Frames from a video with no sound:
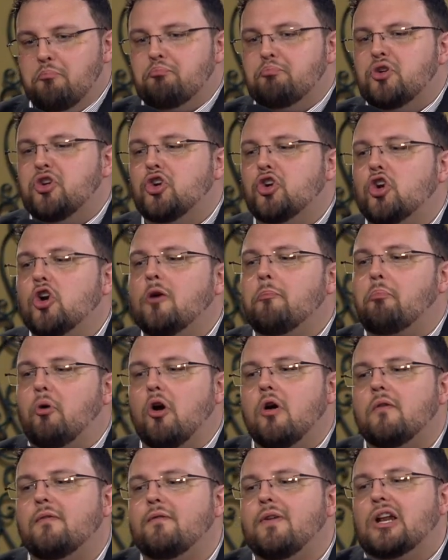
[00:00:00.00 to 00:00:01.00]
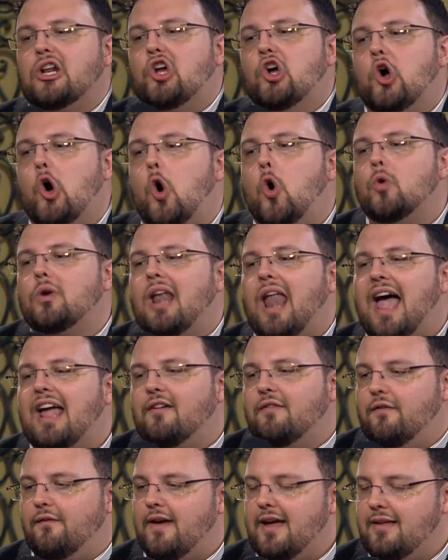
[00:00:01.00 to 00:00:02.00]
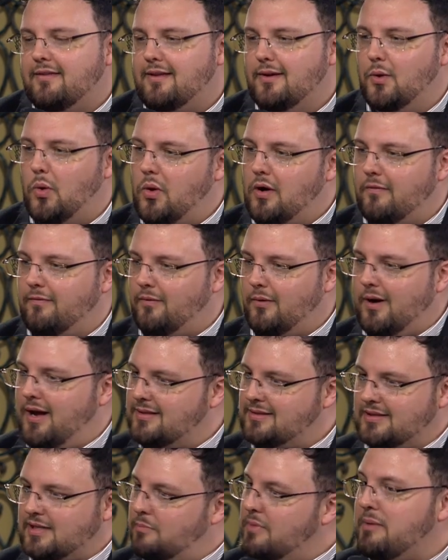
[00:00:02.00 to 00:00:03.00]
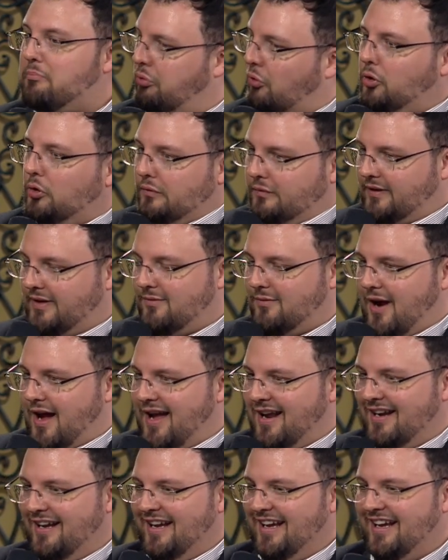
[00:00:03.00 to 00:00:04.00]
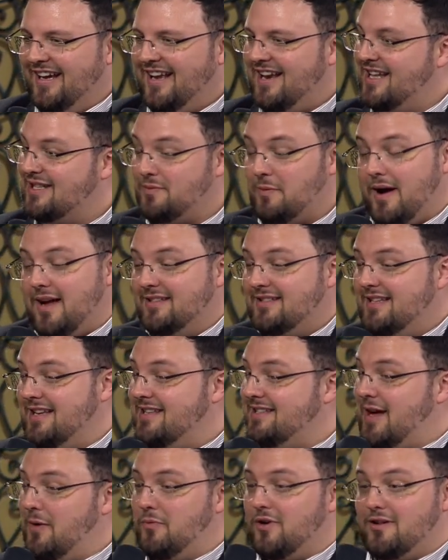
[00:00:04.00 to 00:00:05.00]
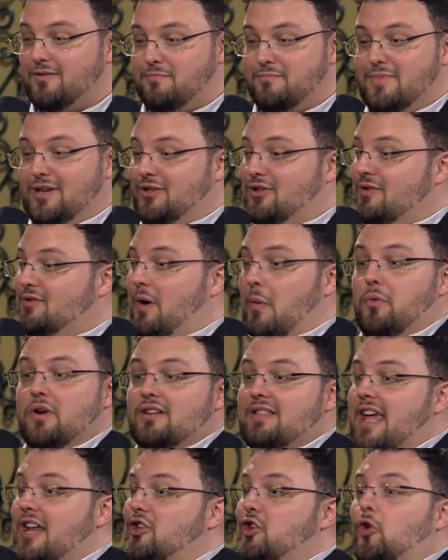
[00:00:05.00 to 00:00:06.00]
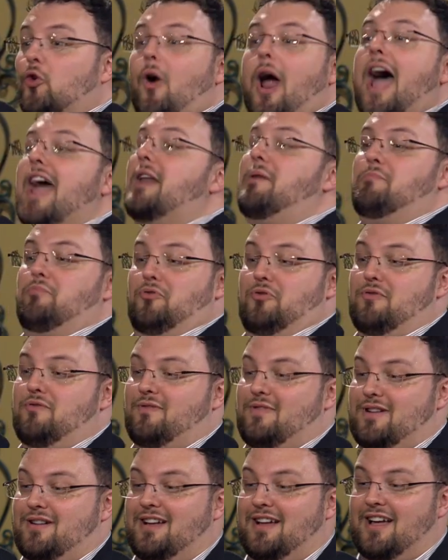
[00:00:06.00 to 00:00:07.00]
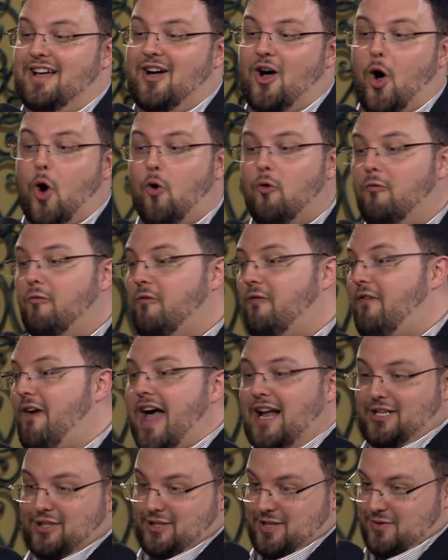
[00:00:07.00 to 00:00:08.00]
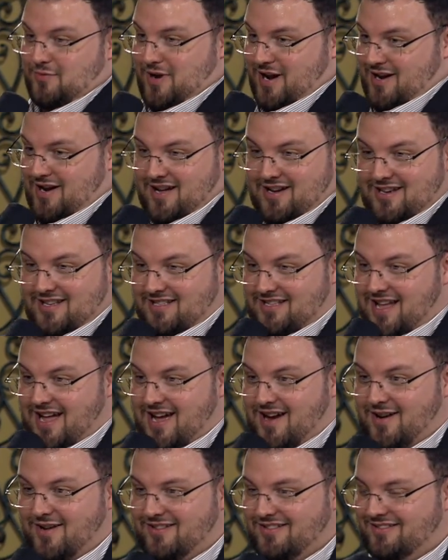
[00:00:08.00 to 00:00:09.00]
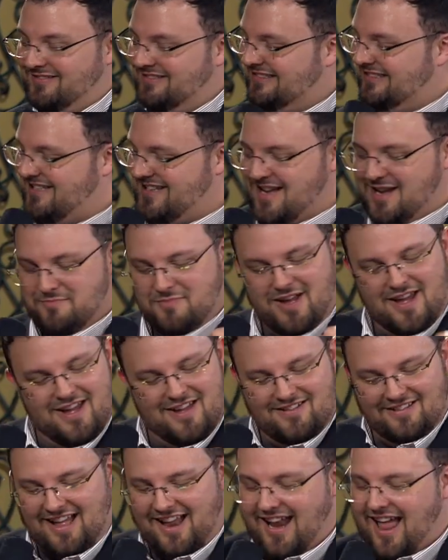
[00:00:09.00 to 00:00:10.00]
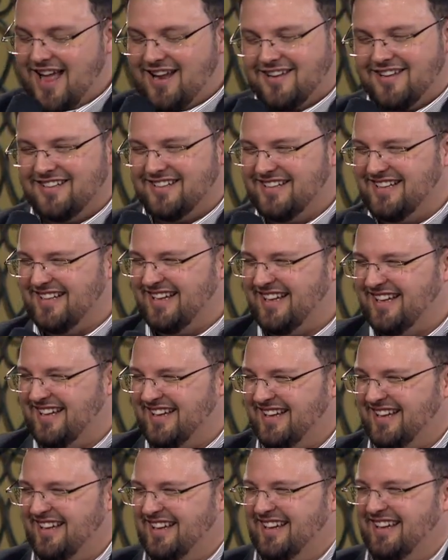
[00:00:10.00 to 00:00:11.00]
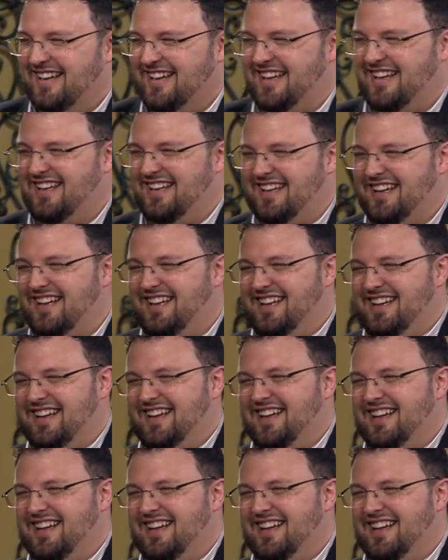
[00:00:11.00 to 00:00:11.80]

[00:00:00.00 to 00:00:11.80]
pure, oh, sure. perfect, gold-like faith in order for us to be proven, right? right, right. And that's why it says, I want, to be, I want that tried and proven, nice. old-fashioned red-hot desire. I love Amen. That. I like it. I do, too. I like